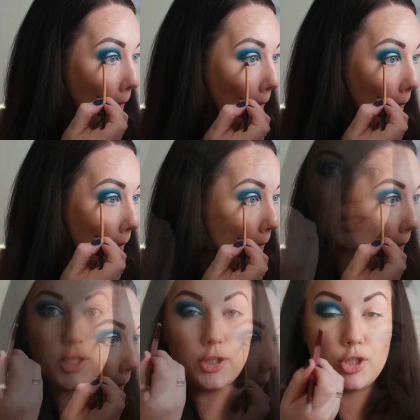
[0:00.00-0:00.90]
never like
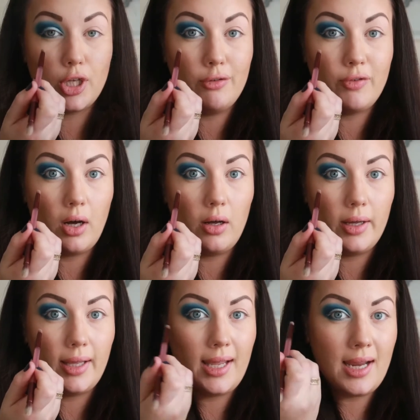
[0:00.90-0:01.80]
to go too far
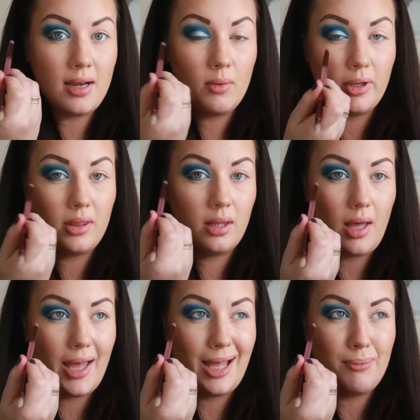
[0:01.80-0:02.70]
in with
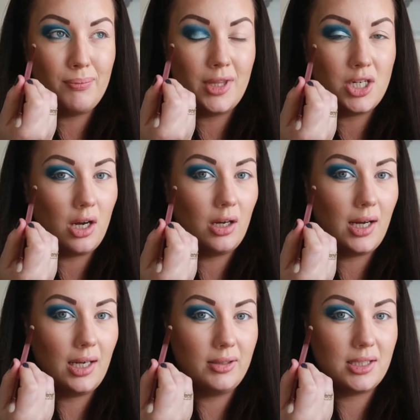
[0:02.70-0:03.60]
the darker
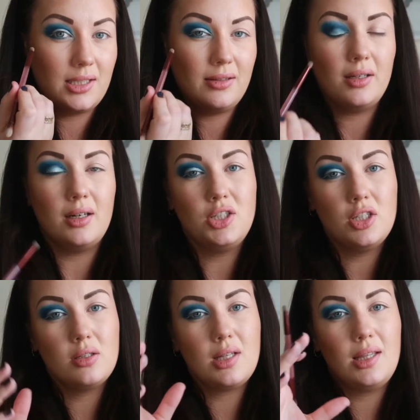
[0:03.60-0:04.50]
colour underneath the eye, just
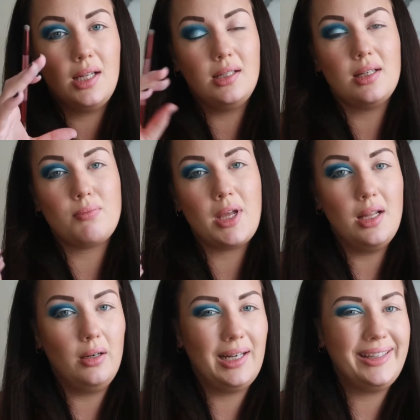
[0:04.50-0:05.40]
because I think it does make
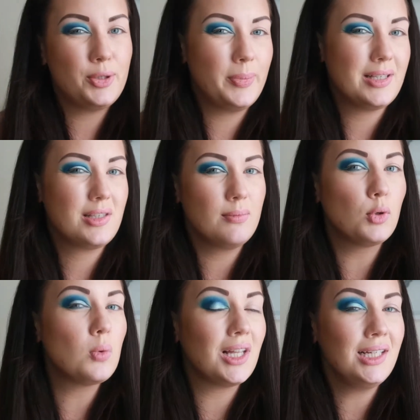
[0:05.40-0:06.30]
it look a little bit
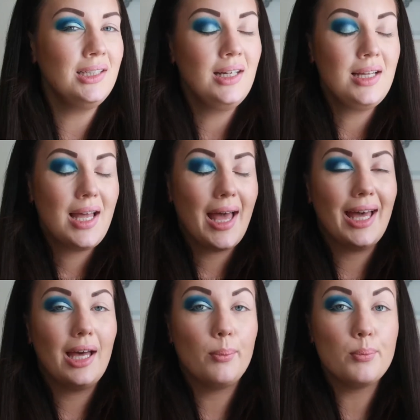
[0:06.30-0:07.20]
smaller.
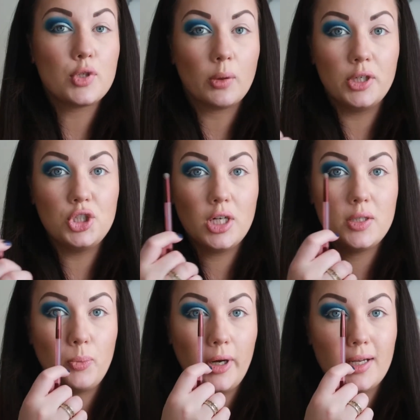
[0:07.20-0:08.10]
So I
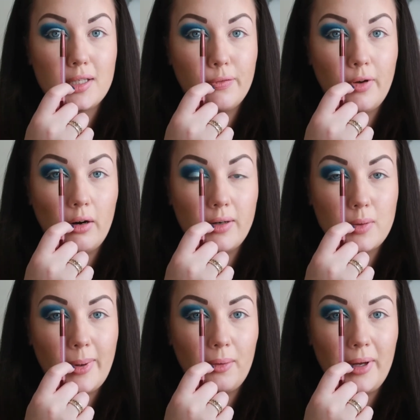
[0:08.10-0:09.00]
just bring it as far as
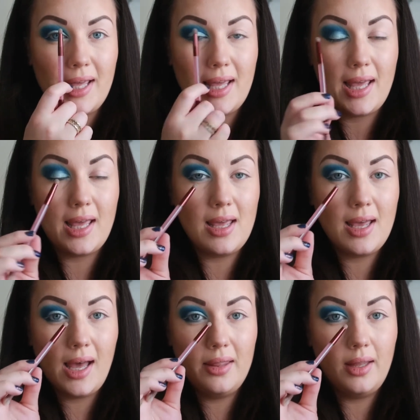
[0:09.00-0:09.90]
about here
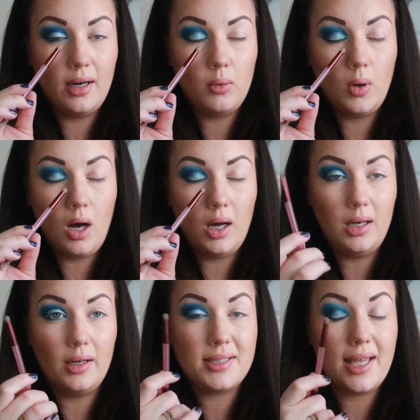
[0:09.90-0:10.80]
and then I will
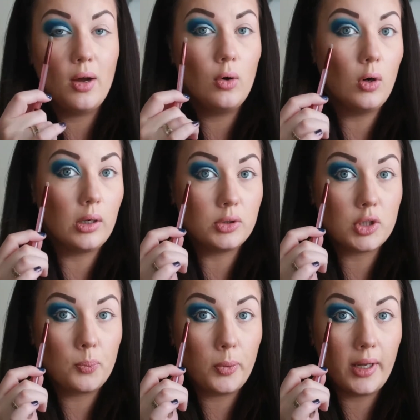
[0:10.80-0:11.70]
highlight it, or I will
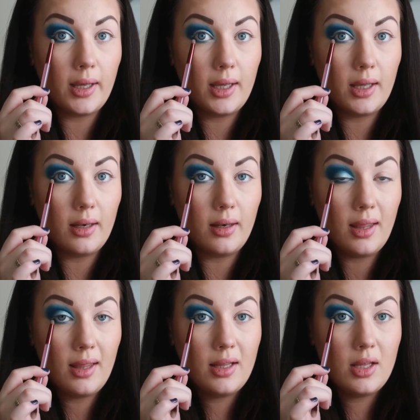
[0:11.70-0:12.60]
just bring it in
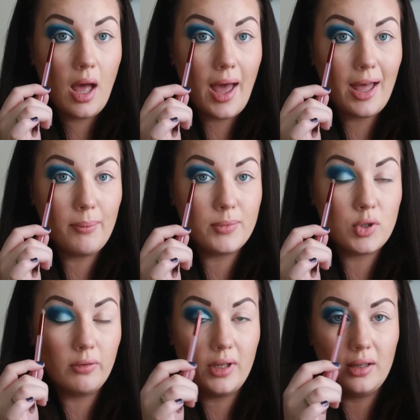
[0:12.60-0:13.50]

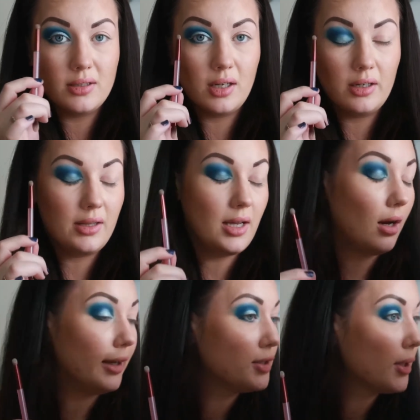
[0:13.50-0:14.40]
sort of the other side of the
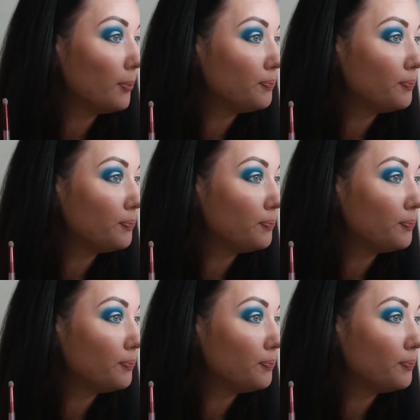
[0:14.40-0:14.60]
eye. So